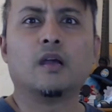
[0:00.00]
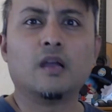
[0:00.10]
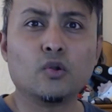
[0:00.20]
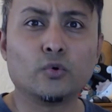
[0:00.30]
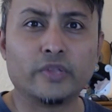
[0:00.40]

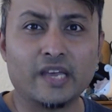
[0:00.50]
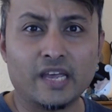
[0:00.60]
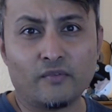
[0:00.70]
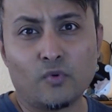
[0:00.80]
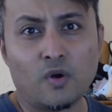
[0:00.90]
Hello there,
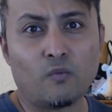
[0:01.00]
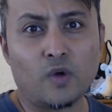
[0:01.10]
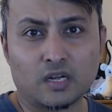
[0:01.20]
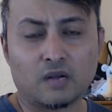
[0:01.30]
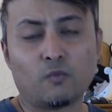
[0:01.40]
everyone.
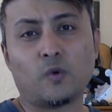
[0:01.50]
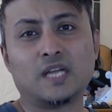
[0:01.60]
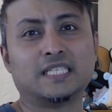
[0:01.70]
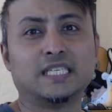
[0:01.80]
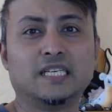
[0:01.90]
Welcome.
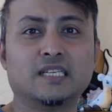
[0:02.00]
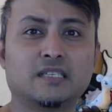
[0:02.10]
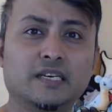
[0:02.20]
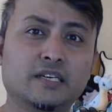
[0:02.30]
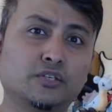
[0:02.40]
OneZeeYT is here.